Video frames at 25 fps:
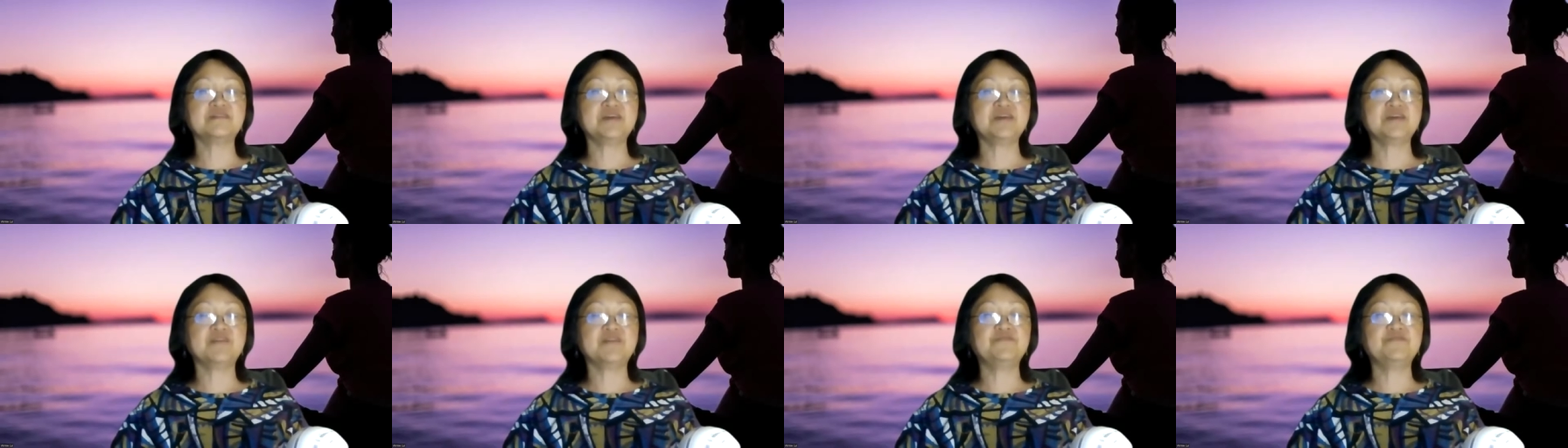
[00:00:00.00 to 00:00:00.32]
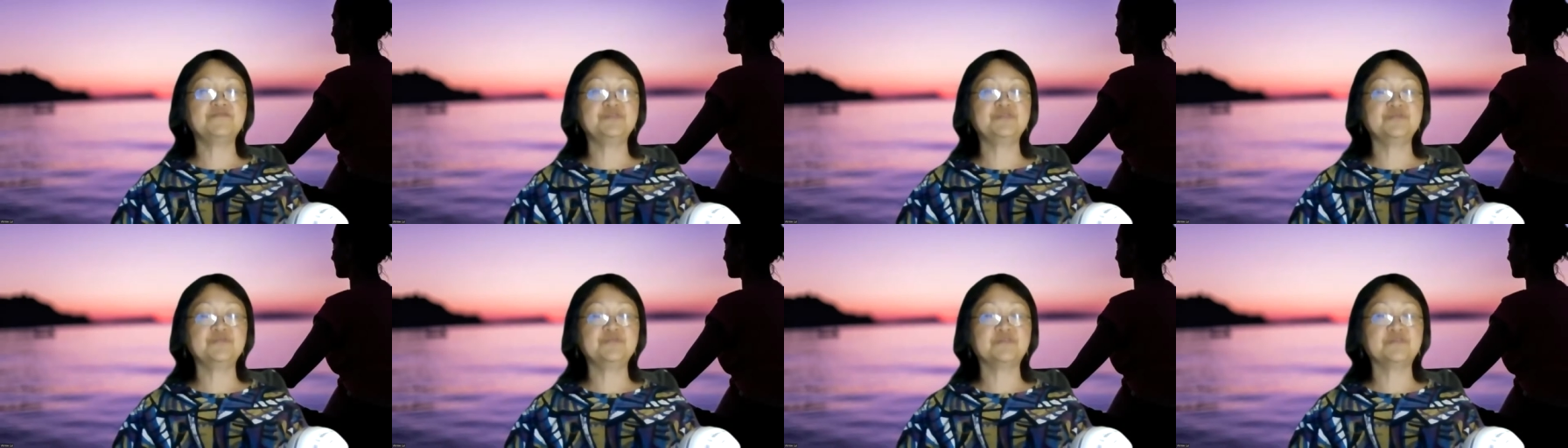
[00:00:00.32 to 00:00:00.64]
you have
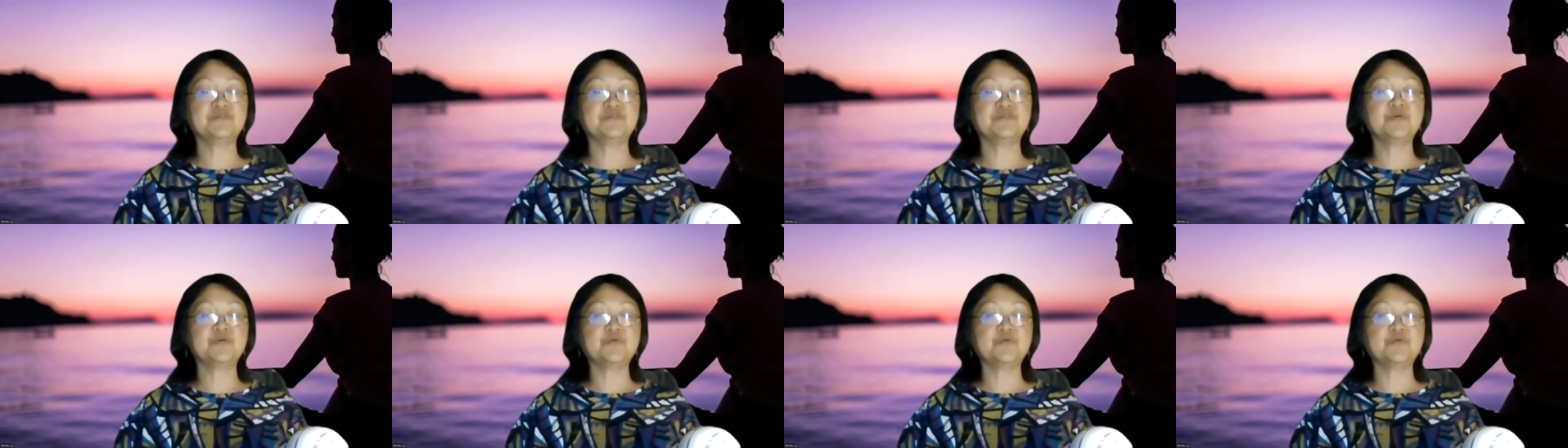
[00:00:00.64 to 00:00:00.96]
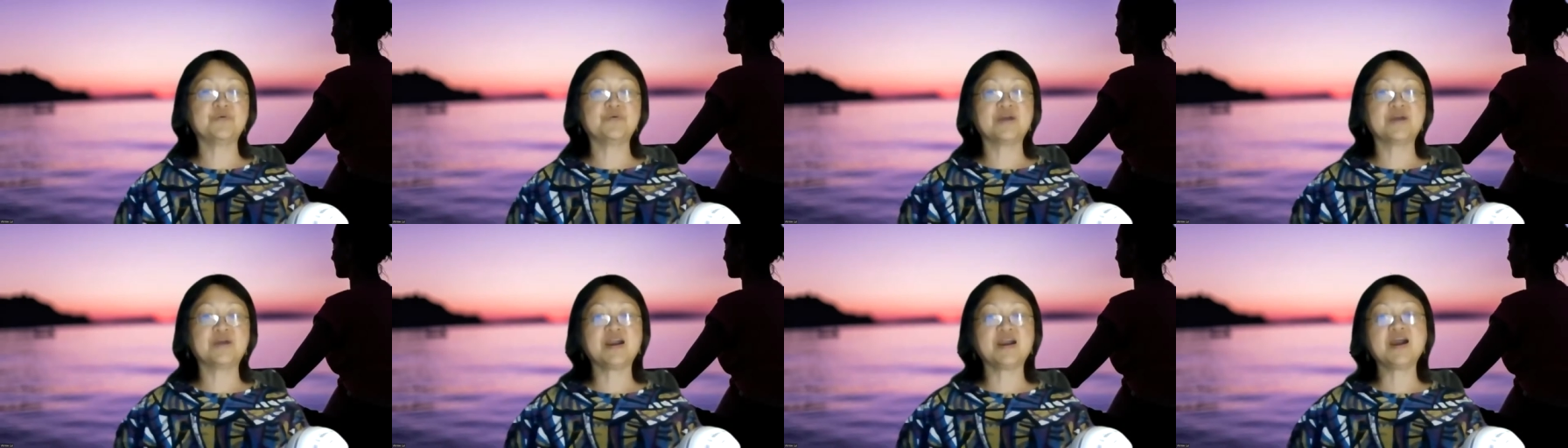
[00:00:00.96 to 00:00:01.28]
to
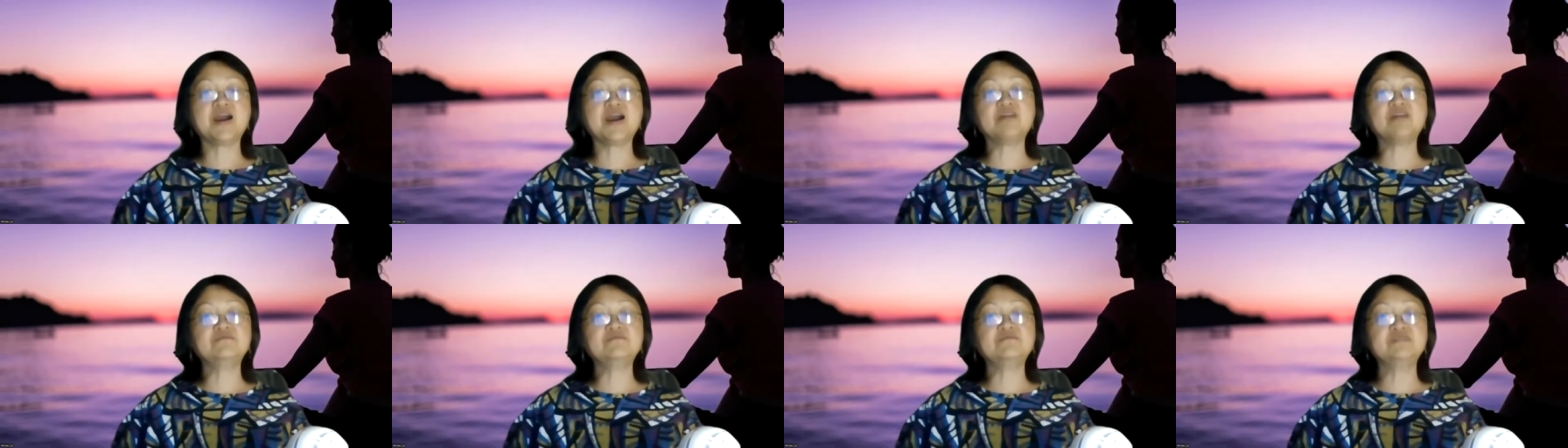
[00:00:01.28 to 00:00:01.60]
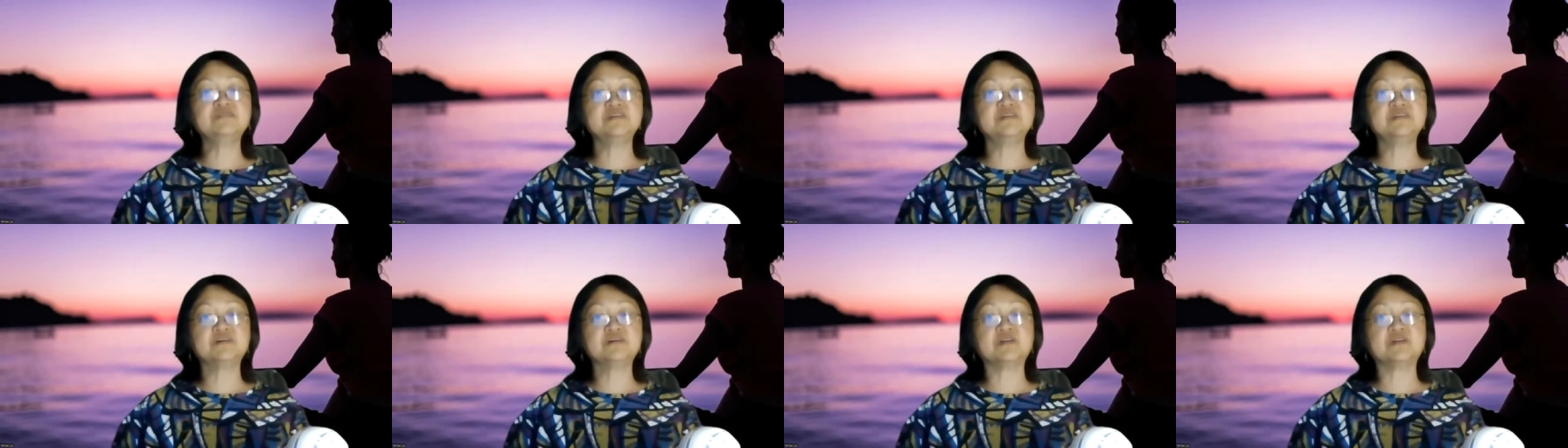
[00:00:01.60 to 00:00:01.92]
go
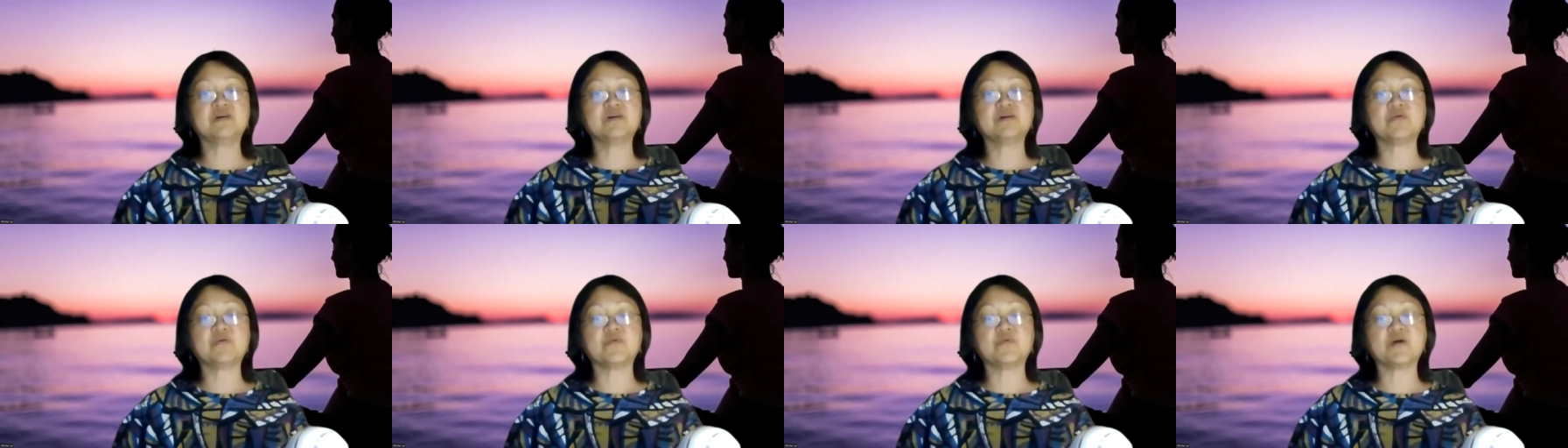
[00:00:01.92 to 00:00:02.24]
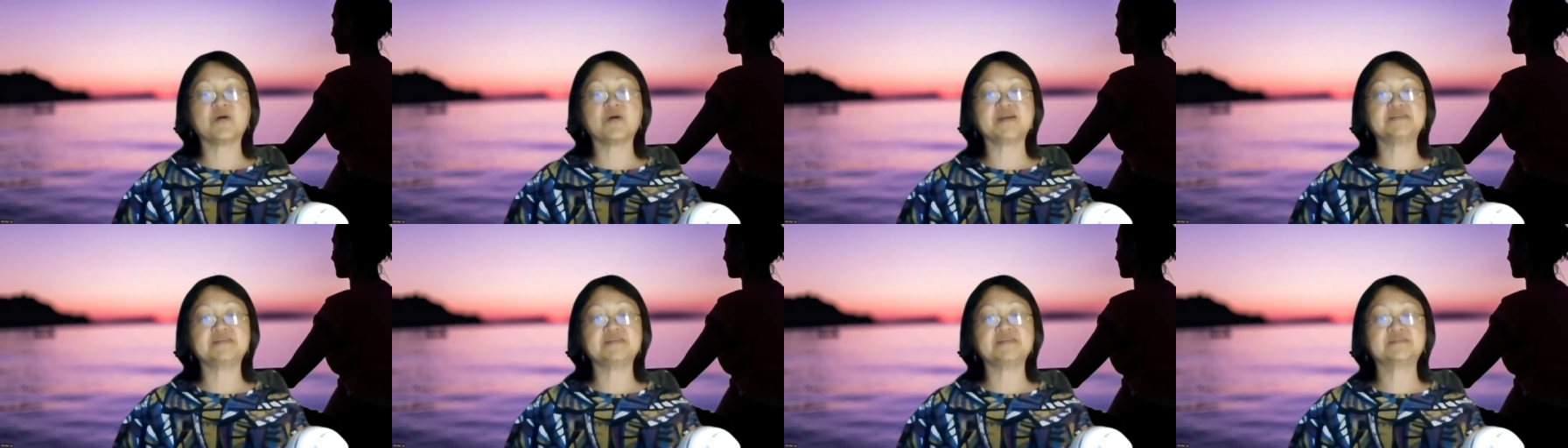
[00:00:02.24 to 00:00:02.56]

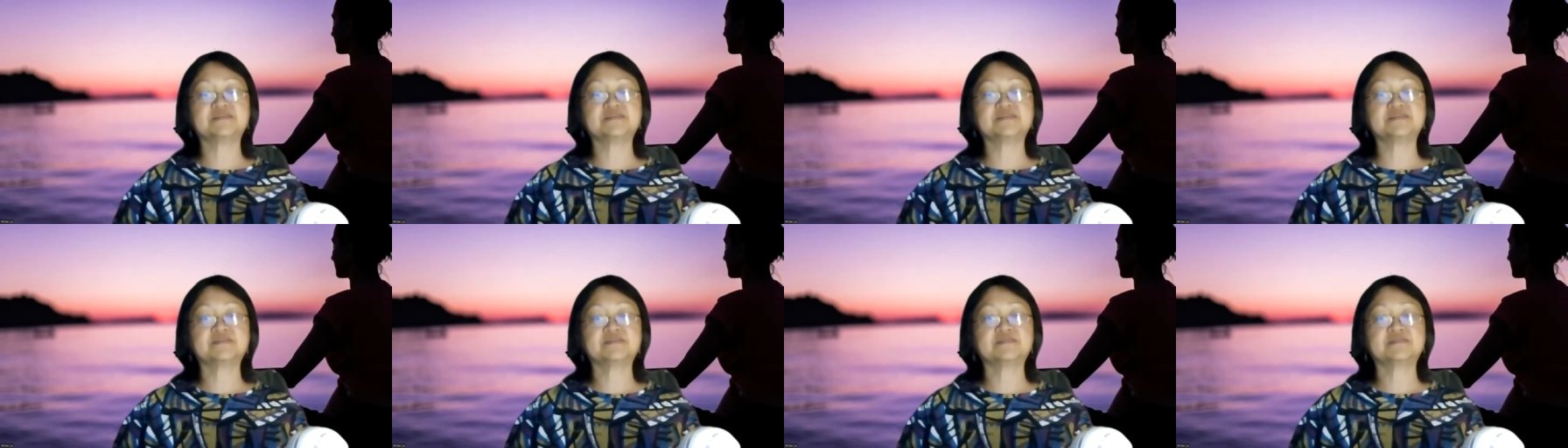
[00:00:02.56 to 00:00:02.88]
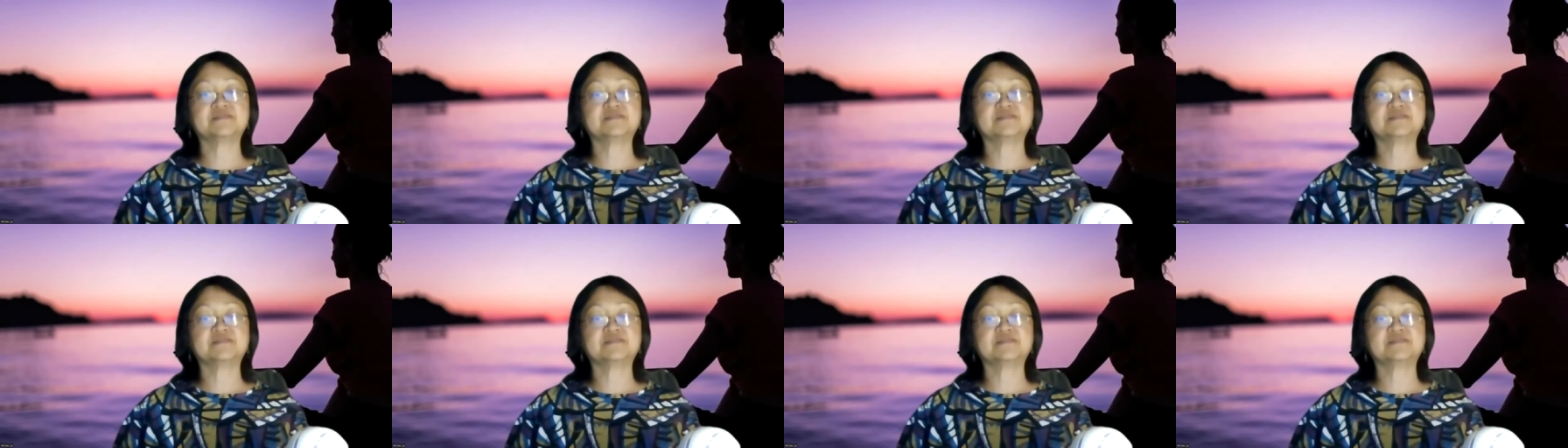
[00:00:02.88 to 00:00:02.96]
counterclockwise.